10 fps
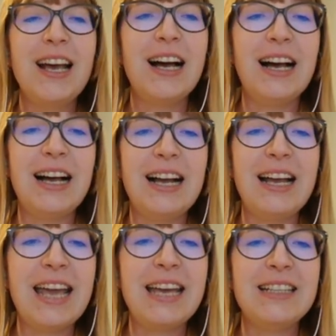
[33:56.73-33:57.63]

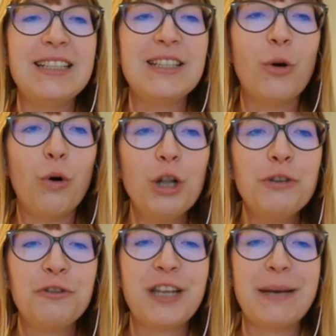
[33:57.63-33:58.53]
And all
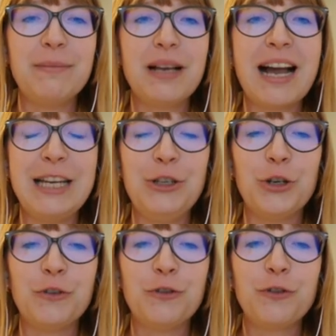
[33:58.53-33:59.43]
of them
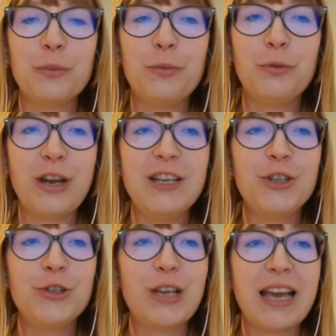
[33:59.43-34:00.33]
kind of
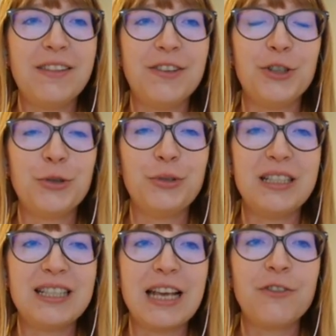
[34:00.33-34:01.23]
bring together
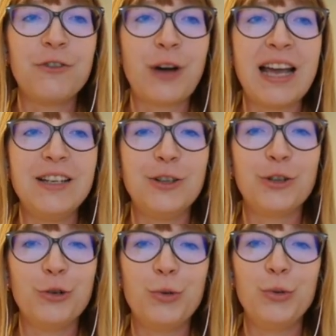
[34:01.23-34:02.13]
to this final
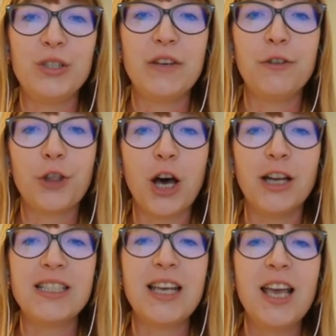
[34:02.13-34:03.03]
conclusive
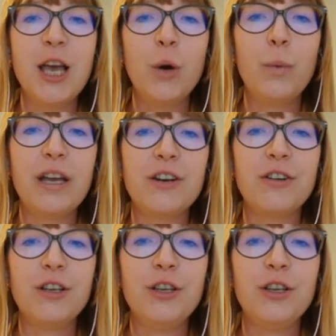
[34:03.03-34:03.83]
thought, where